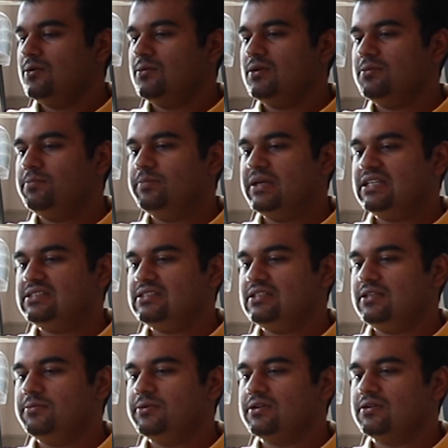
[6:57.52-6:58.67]
Well,
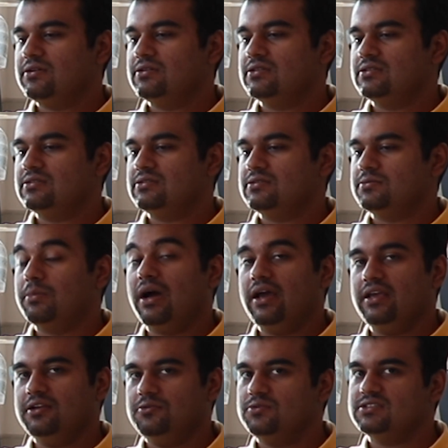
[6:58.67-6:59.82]
basically because my
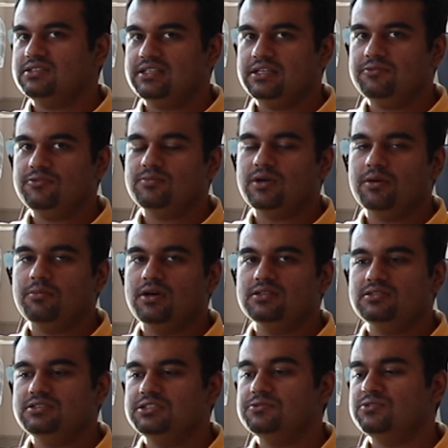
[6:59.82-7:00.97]
it was a thing with my
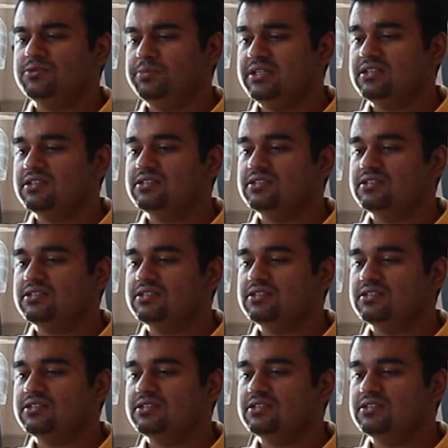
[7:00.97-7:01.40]
mother. She was a bit